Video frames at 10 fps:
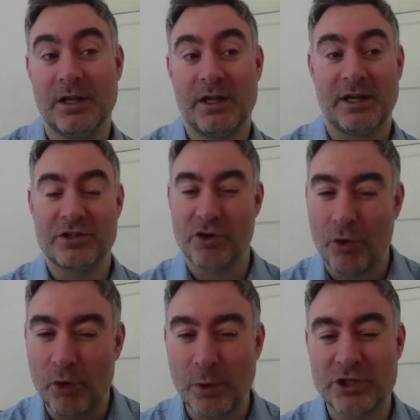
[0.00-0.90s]
And you should
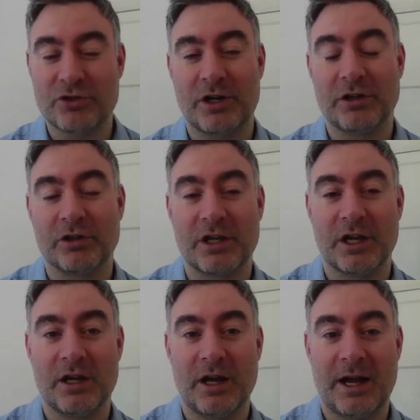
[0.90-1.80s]
always try and look
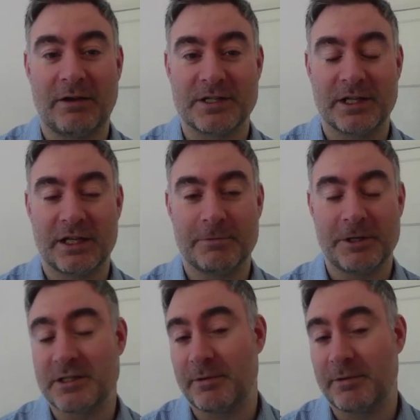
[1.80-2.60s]
at how to get out of pins.